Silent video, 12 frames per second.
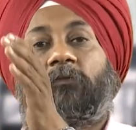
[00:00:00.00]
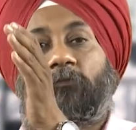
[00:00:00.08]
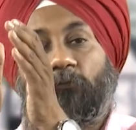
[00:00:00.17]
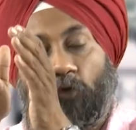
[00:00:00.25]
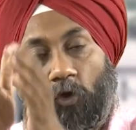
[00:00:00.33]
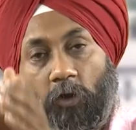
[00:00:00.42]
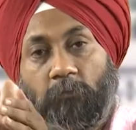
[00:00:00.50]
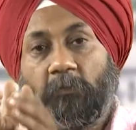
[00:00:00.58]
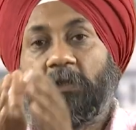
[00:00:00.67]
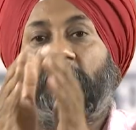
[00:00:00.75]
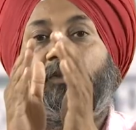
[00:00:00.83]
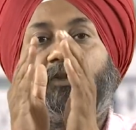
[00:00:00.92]
from
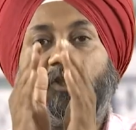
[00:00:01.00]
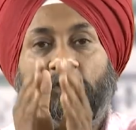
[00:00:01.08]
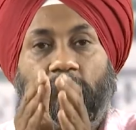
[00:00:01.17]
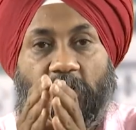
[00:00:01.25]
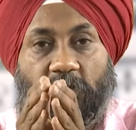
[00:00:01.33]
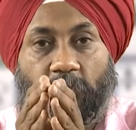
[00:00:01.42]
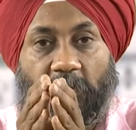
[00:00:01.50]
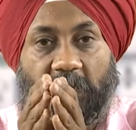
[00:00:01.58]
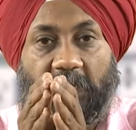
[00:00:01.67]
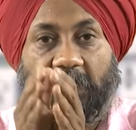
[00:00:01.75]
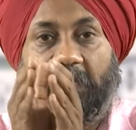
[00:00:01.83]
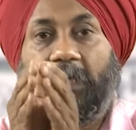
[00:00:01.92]
this much
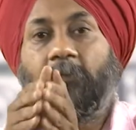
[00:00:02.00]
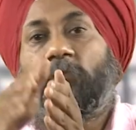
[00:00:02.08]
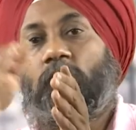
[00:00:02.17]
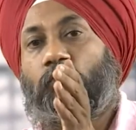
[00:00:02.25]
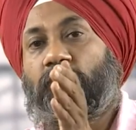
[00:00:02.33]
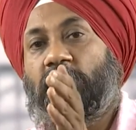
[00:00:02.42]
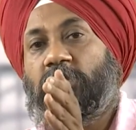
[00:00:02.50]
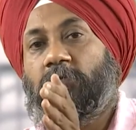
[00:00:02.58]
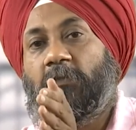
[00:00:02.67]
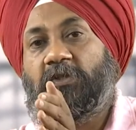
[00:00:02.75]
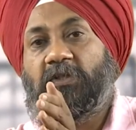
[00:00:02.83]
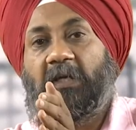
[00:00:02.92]
milligram to this
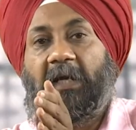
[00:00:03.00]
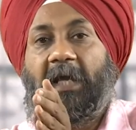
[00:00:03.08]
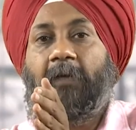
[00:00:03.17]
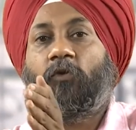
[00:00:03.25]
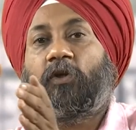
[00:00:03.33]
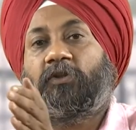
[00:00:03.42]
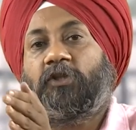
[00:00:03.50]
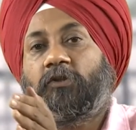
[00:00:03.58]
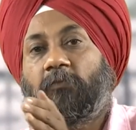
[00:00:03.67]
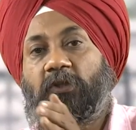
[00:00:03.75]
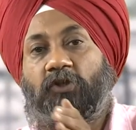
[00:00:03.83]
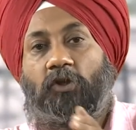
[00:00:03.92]
much gram or this
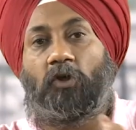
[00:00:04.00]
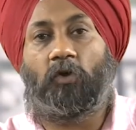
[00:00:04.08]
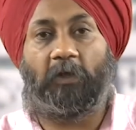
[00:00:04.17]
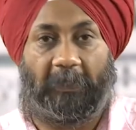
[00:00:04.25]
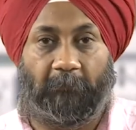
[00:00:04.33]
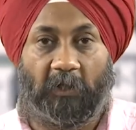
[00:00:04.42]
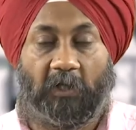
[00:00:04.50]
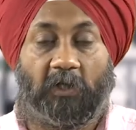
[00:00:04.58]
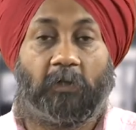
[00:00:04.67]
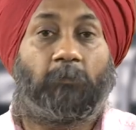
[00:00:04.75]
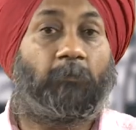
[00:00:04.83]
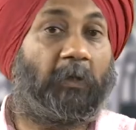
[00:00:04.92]
much kilogram.
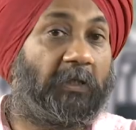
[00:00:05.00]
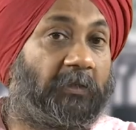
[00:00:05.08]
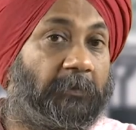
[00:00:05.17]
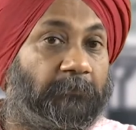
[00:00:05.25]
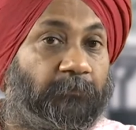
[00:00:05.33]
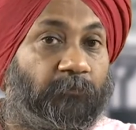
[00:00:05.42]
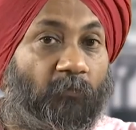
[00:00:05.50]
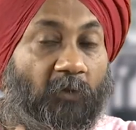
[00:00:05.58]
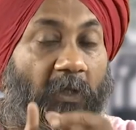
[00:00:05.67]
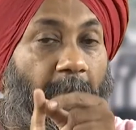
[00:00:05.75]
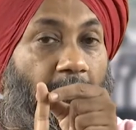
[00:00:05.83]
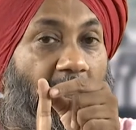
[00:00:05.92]
But
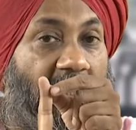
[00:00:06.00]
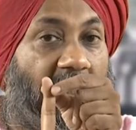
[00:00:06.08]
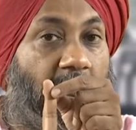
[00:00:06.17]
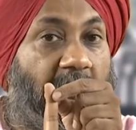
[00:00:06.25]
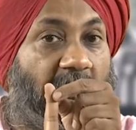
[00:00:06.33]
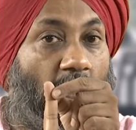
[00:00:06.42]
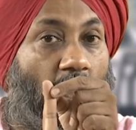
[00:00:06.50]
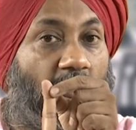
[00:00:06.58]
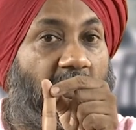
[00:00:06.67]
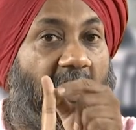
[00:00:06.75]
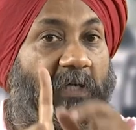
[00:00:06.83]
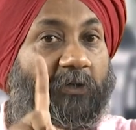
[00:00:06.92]
the parameter or
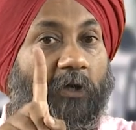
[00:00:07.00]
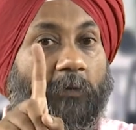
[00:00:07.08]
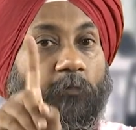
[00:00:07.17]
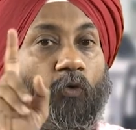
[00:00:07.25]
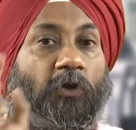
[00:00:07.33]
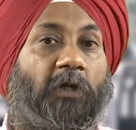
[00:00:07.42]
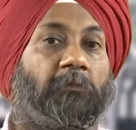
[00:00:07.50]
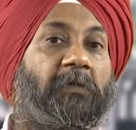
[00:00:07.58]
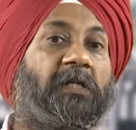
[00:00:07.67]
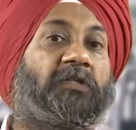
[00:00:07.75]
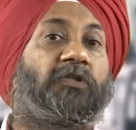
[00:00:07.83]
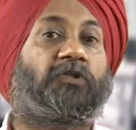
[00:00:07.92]
the attribute
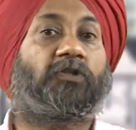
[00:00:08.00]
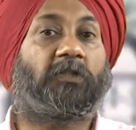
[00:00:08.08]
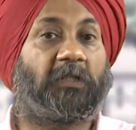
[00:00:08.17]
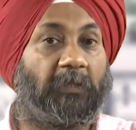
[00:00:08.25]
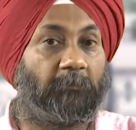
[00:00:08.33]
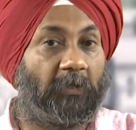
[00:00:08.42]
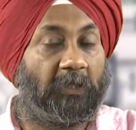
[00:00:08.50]
remains same